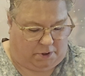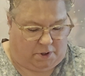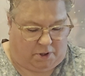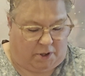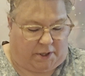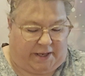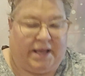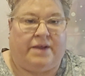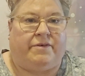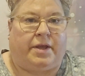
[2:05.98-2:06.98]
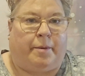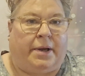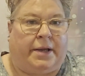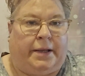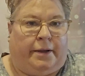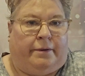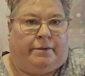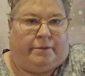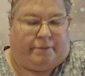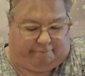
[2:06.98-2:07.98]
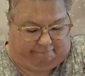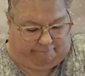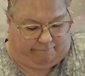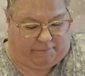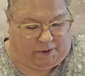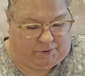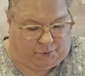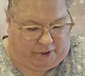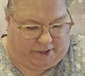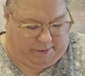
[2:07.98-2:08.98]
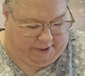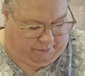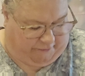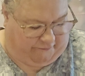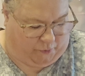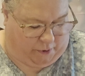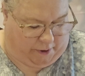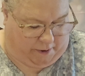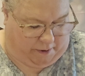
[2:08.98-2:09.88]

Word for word: Look, I can't even get it back in. I was worried about it before.